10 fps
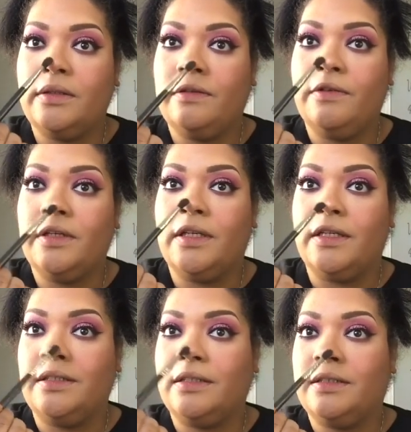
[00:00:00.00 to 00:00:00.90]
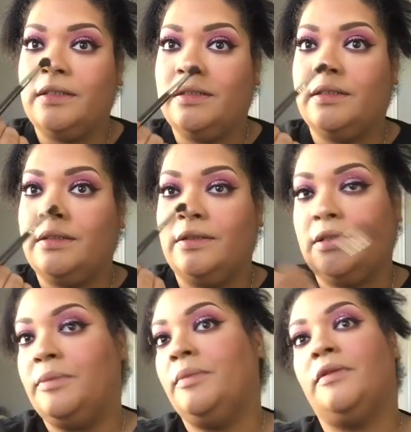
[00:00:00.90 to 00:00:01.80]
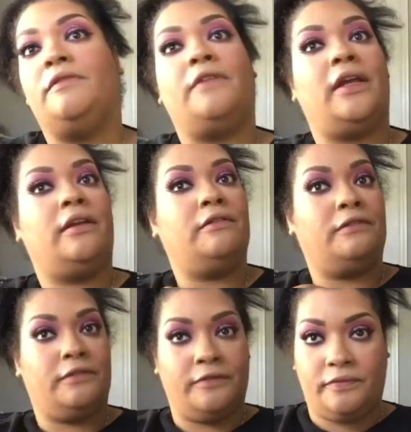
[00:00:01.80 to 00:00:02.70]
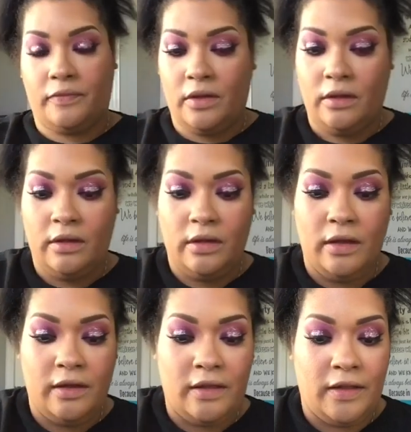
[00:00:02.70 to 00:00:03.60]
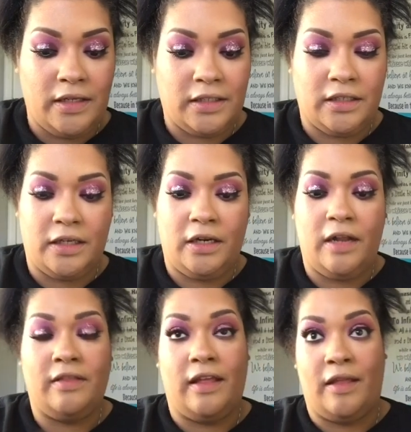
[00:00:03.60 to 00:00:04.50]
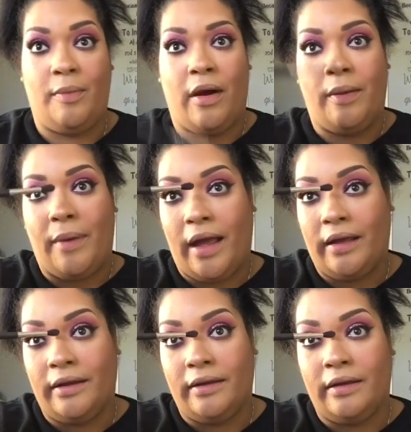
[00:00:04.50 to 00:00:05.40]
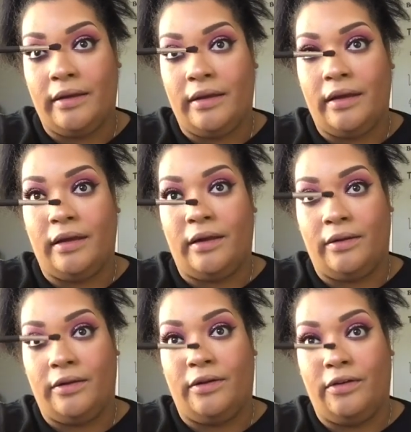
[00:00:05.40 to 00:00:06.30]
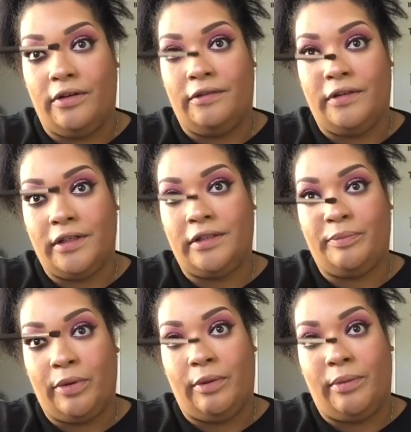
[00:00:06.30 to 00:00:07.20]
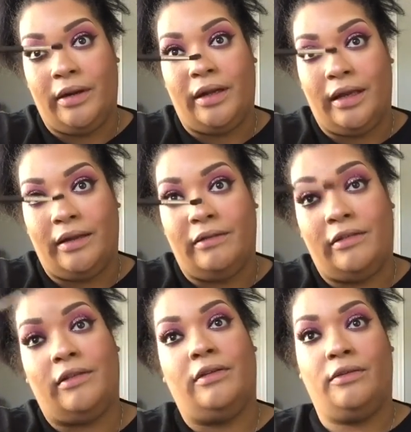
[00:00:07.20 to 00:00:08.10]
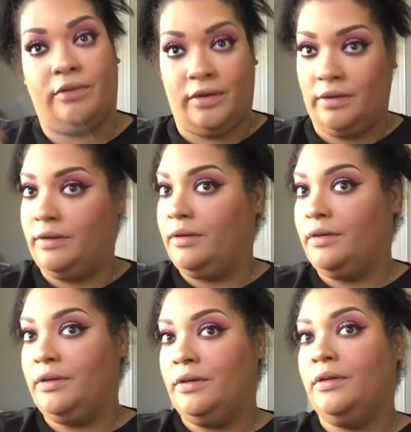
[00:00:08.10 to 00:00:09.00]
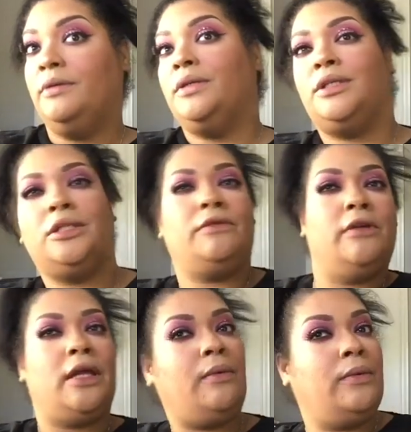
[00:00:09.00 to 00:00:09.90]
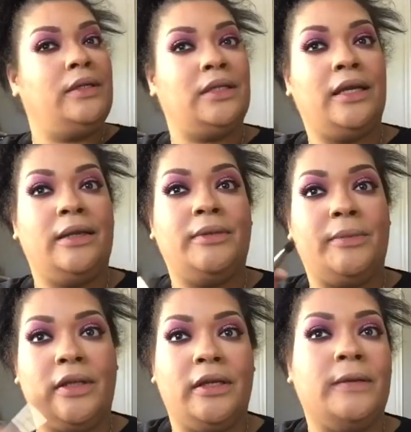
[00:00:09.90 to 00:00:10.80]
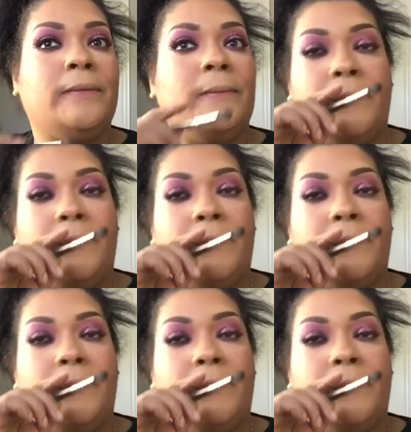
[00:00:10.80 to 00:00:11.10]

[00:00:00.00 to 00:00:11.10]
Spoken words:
Silver Dusk used to be my fave. Then they discontinued it. Then they brought it back. And I don't know if it's permanent again still or it was just for that one time type of thing.